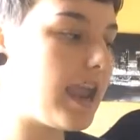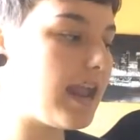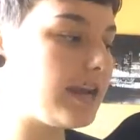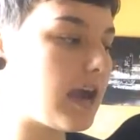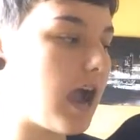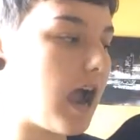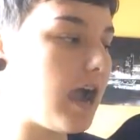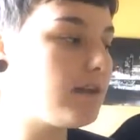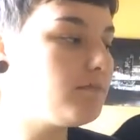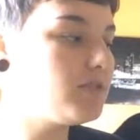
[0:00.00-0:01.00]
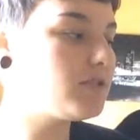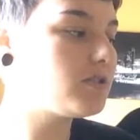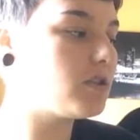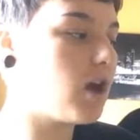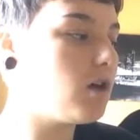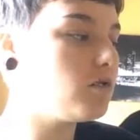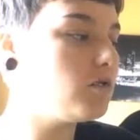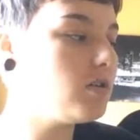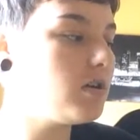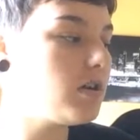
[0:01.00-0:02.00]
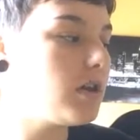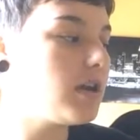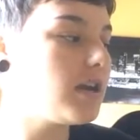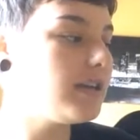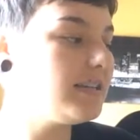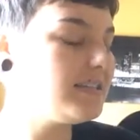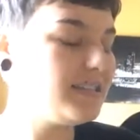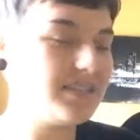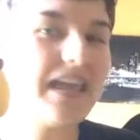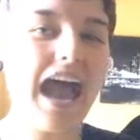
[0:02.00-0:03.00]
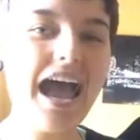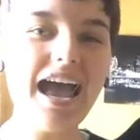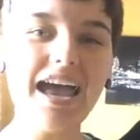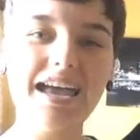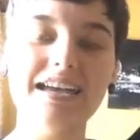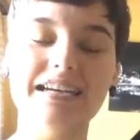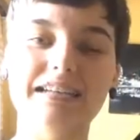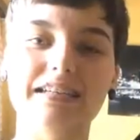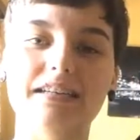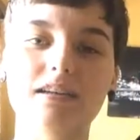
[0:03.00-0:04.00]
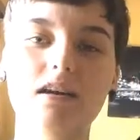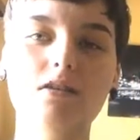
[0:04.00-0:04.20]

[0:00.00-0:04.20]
And I'm so sad.